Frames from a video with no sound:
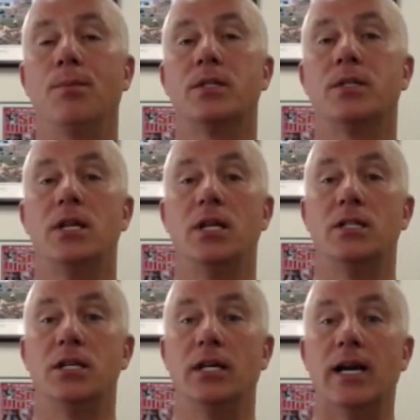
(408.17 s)

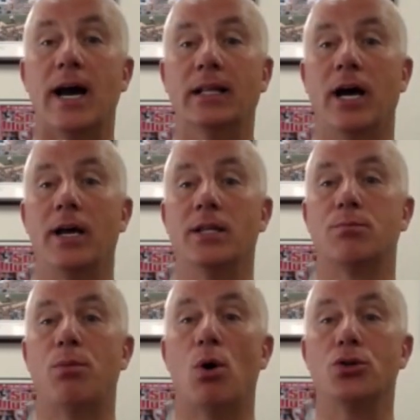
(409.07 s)
CDC
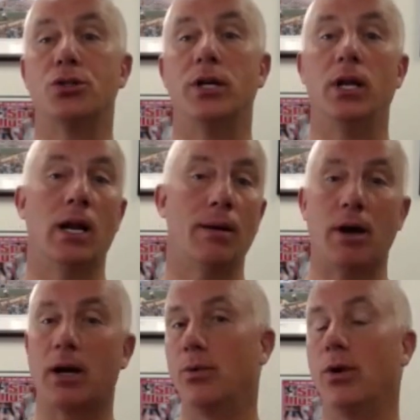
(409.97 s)
guidelines posted.
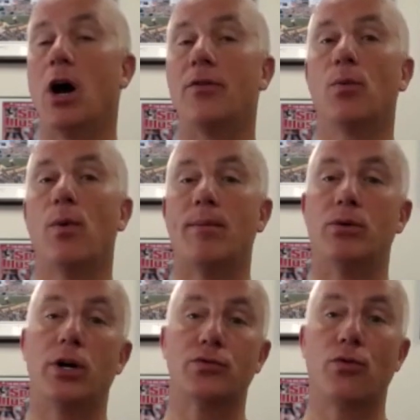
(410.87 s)
I can read off the web
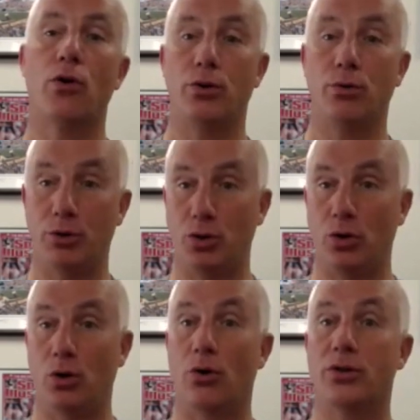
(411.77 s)
address for you, but you
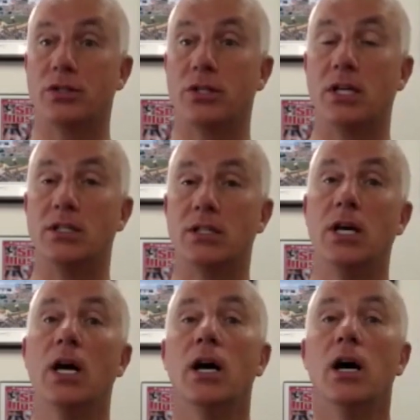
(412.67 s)
can go to the
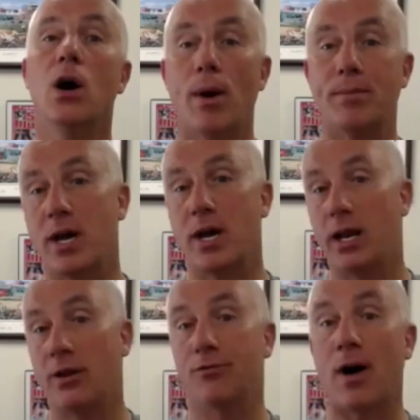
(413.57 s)
CDC
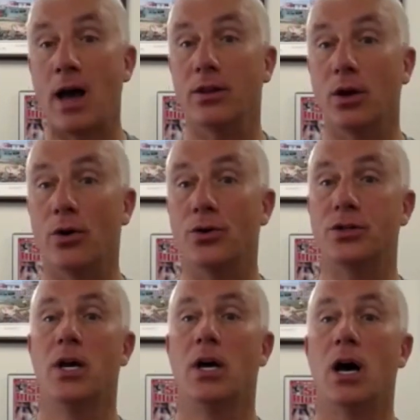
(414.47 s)
website and find
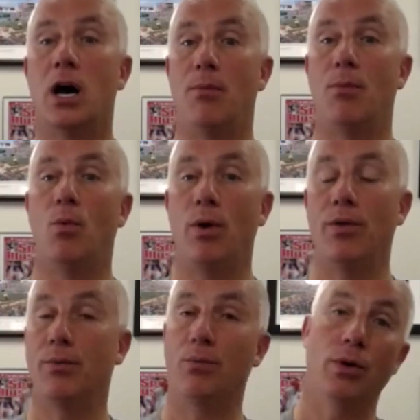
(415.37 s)
those. When
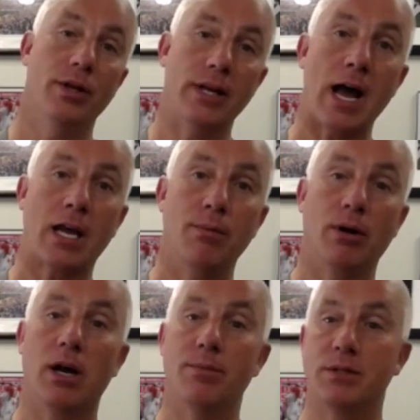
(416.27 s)
the
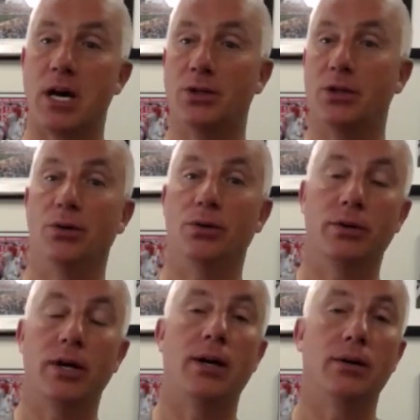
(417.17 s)
document comes out, the
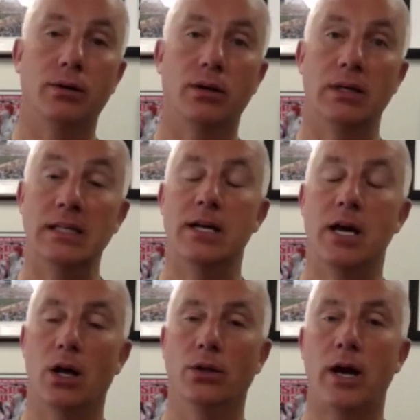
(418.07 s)

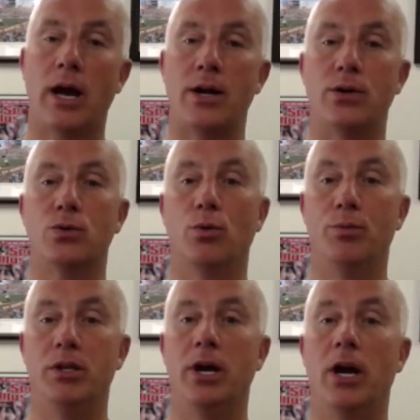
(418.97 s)
detailed address will
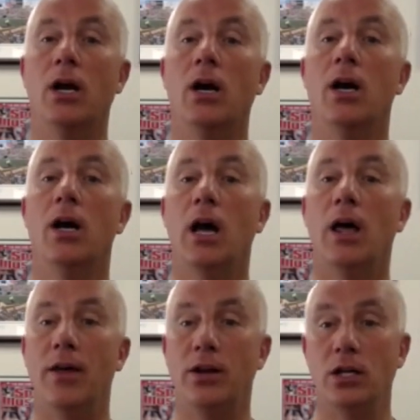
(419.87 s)
be there.
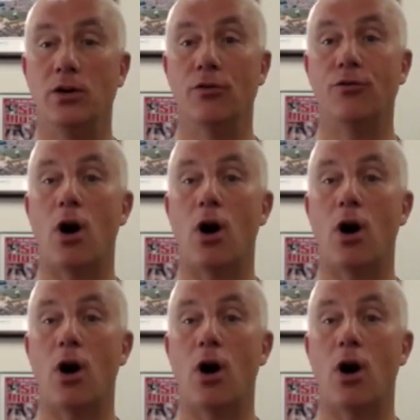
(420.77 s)
And then you need to